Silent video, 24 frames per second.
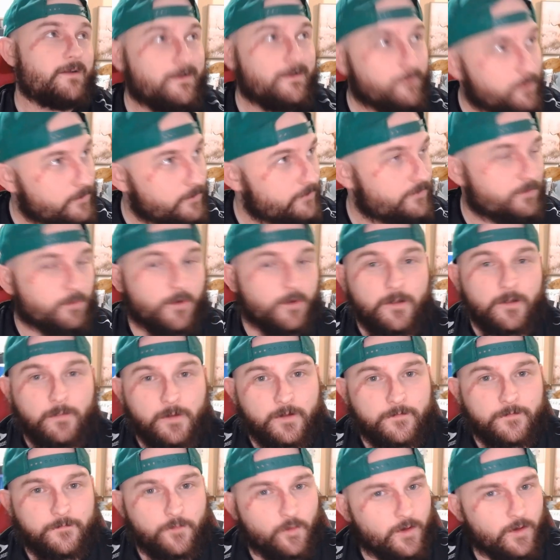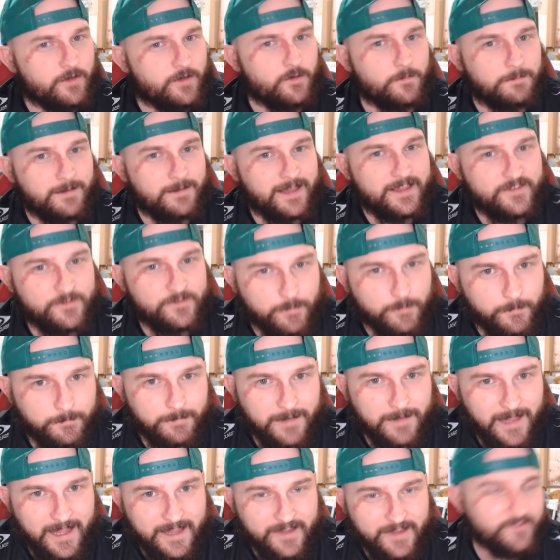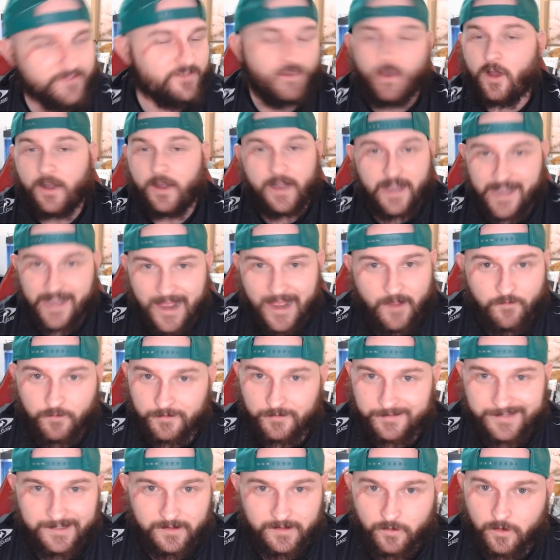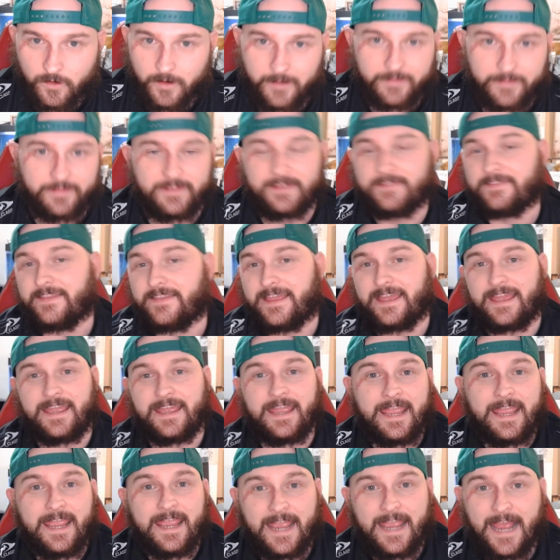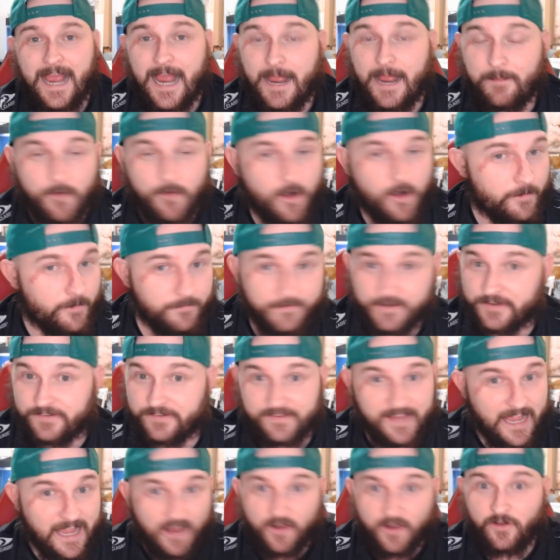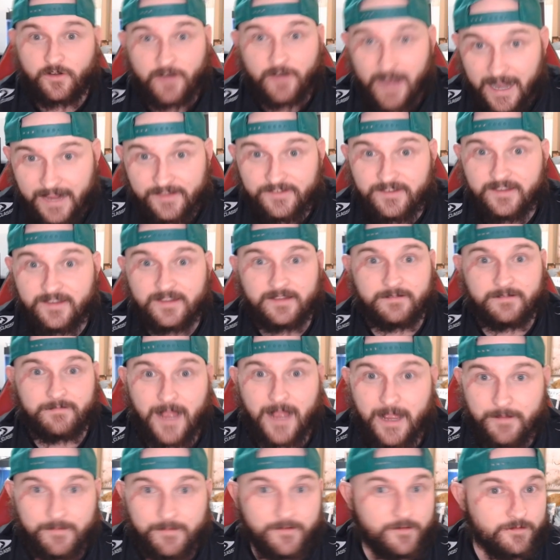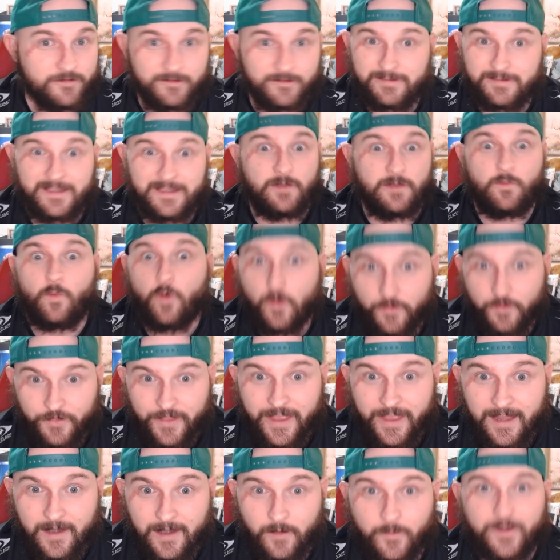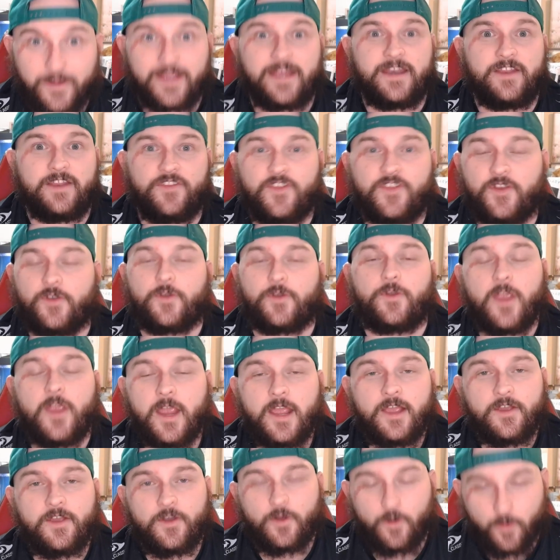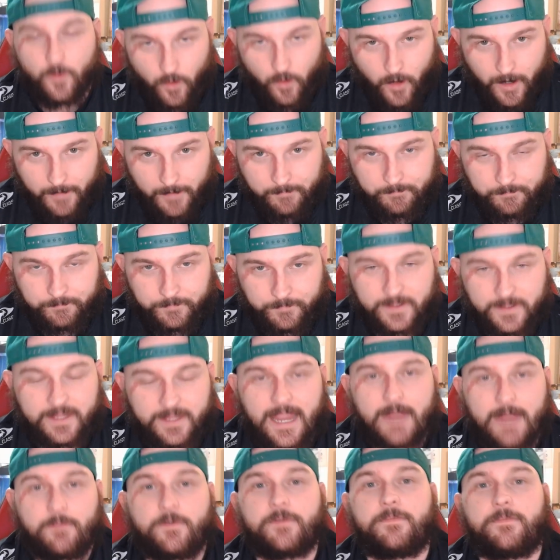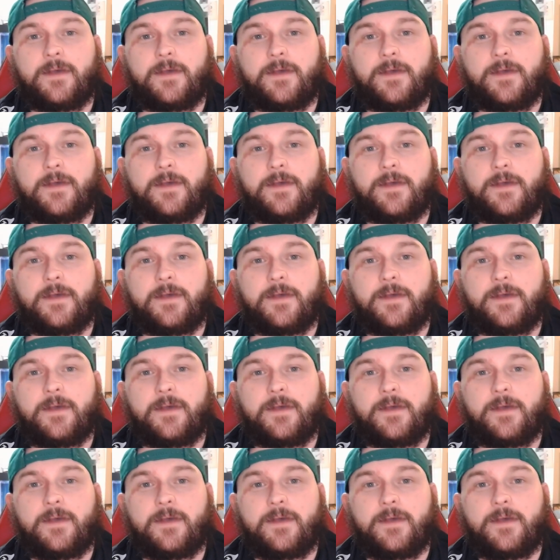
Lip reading: what's the word I'm looking for? Irreplaceable players? I don't know if I said the right thing there. I'm just going crazy at the moment because I'm thinking, what the hell are we going to do? All right. Cameron